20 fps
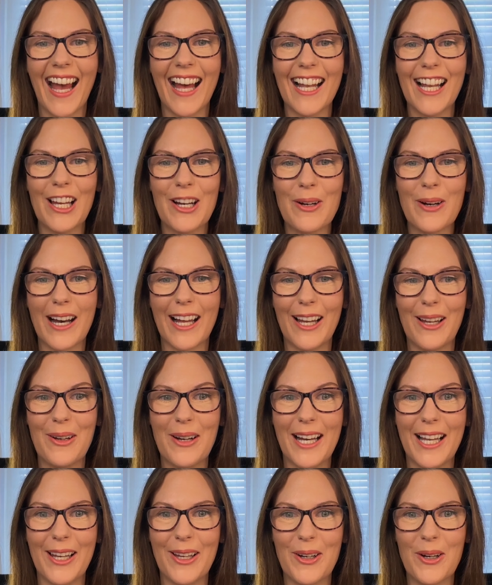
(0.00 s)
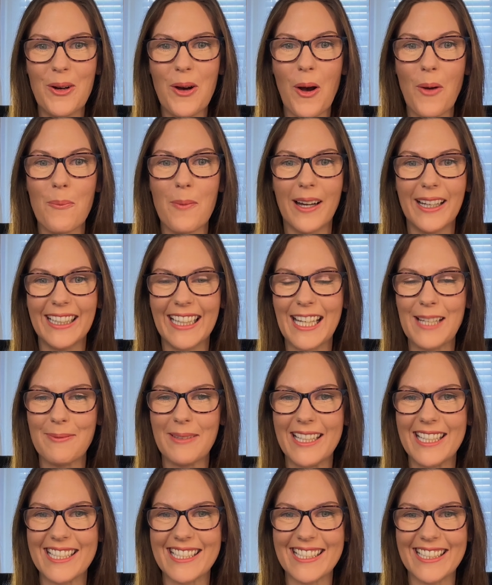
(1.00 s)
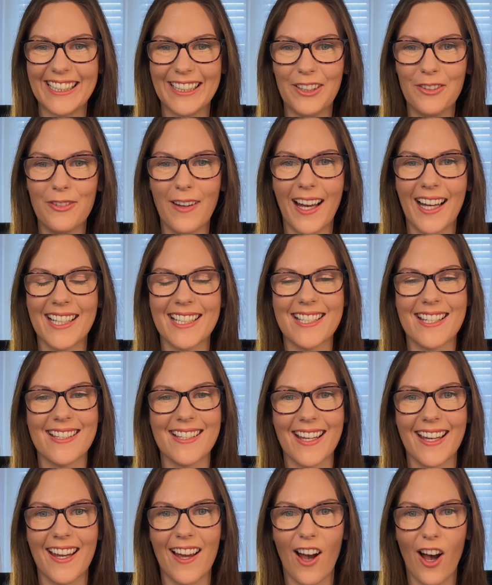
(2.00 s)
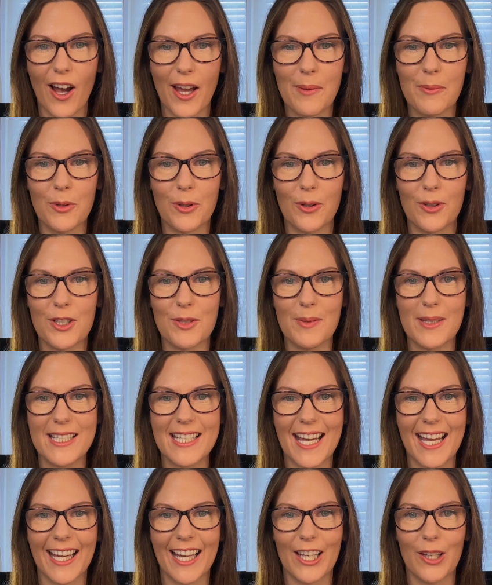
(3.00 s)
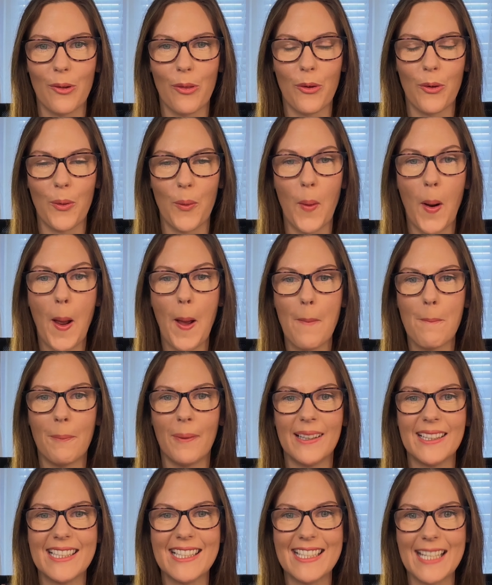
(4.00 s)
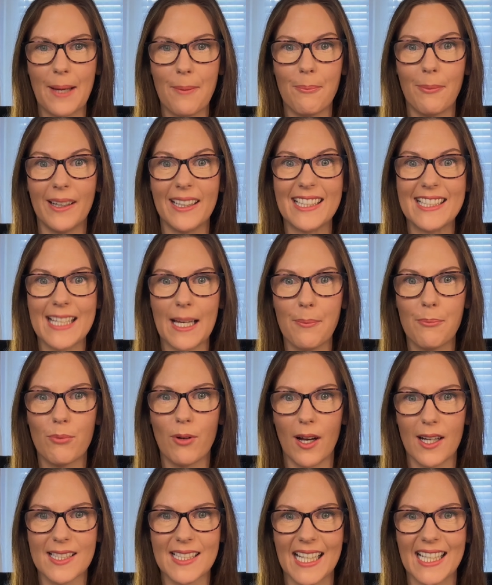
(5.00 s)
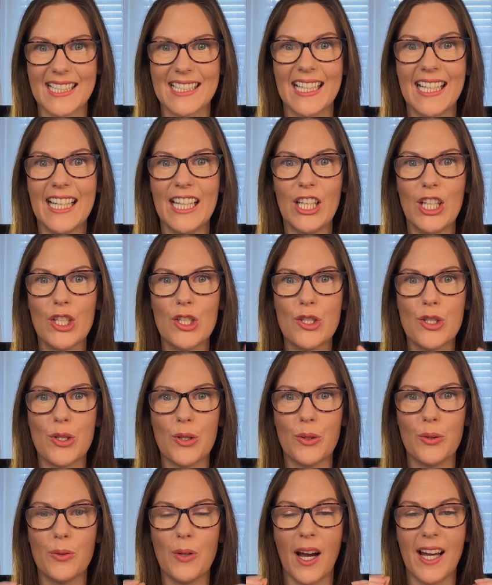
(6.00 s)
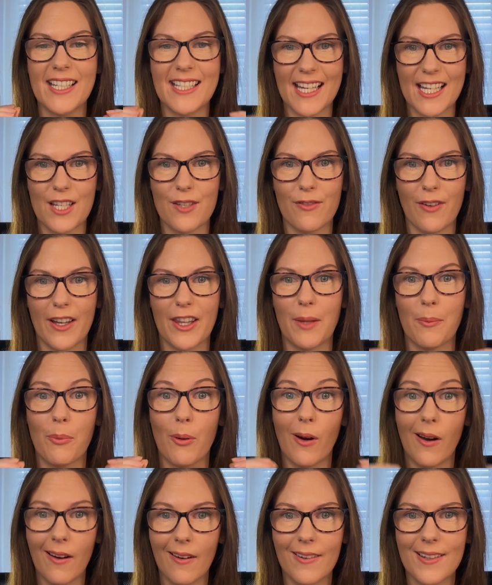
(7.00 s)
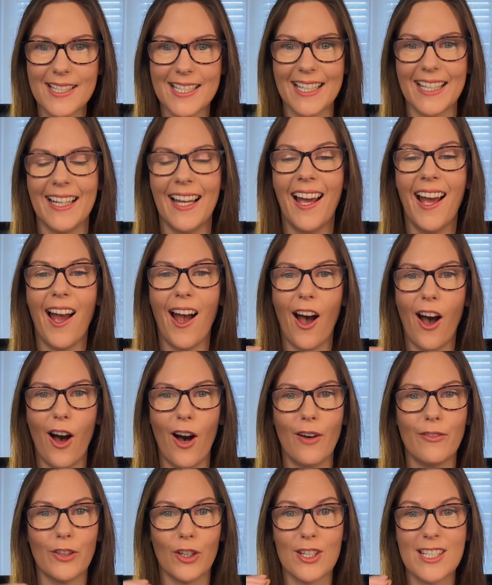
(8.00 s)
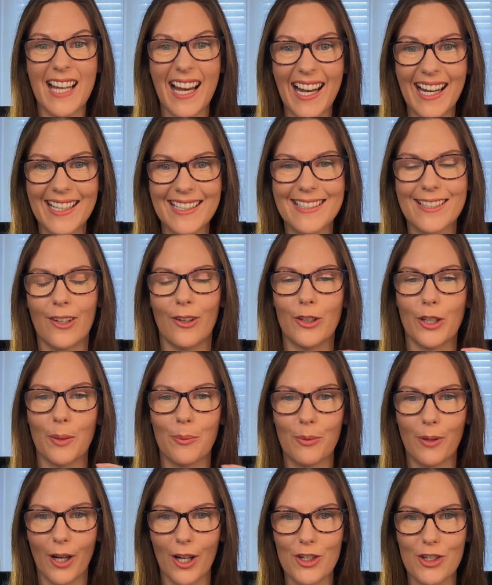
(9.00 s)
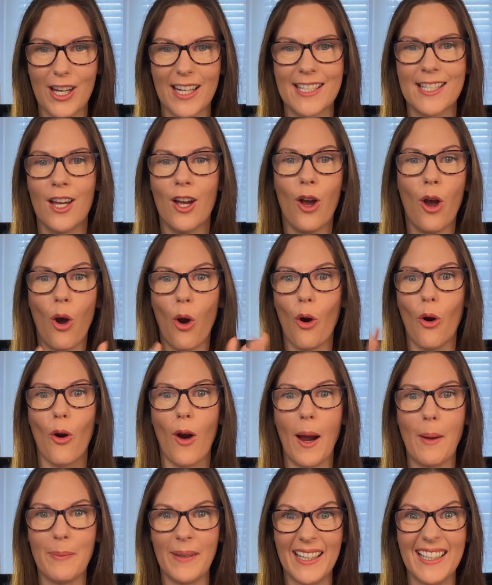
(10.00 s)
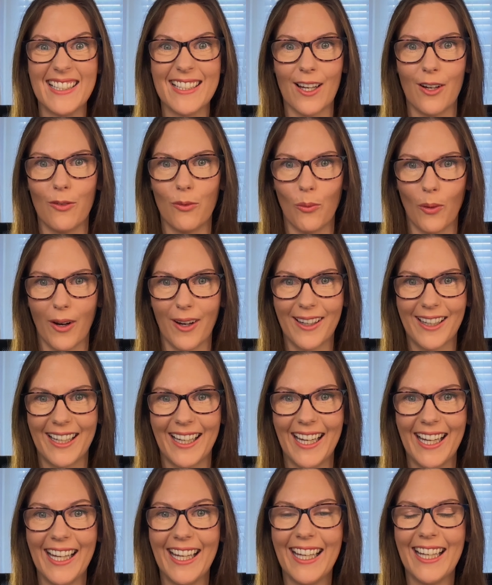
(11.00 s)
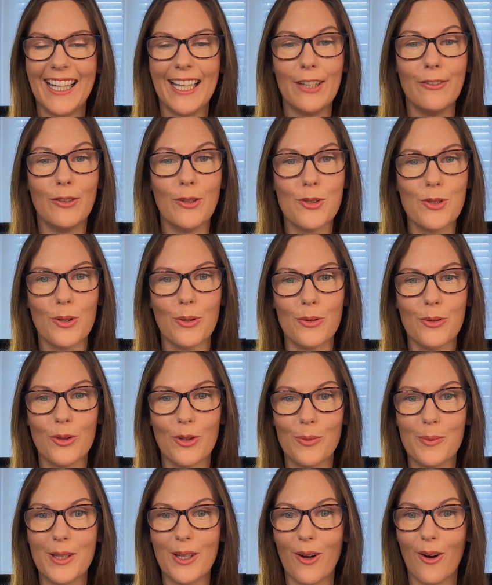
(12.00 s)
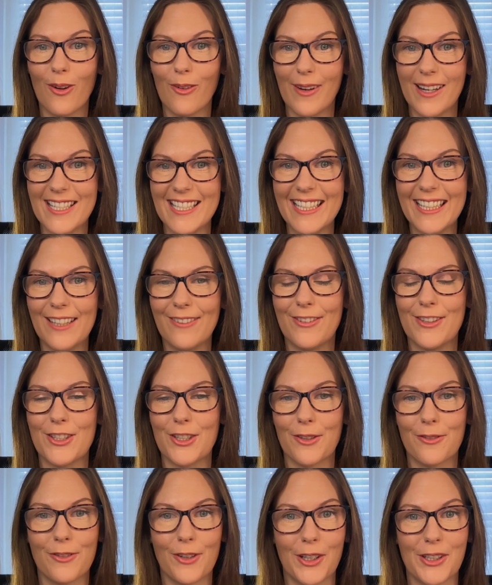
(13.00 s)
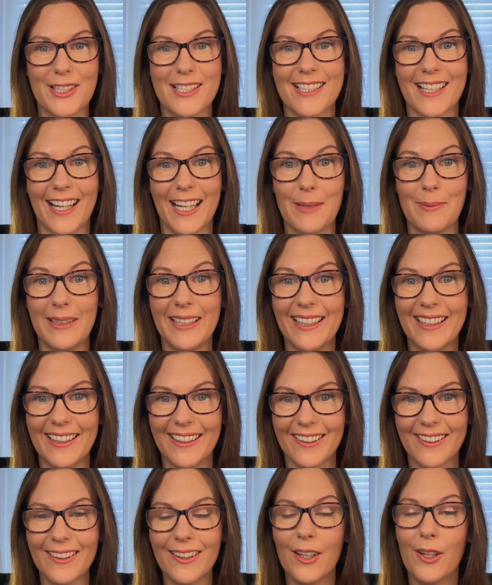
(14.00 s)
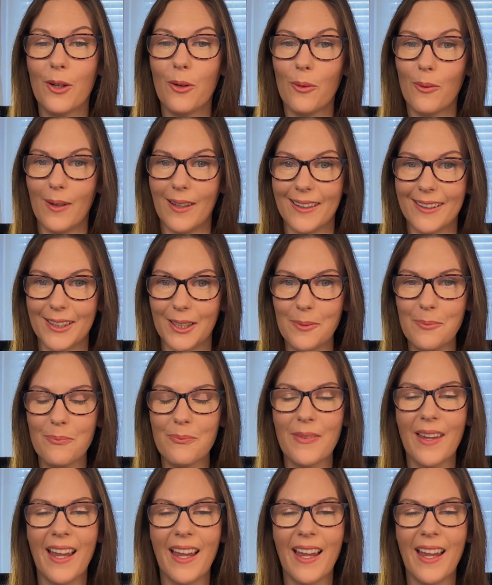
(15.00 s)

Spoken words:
Hello, hello, hello. My name is Neve, and today I am going to be taking you through my step by step process to identify the priority of your task or your project or a piece of work. If you don't know me already, if it's your first time here, welcome.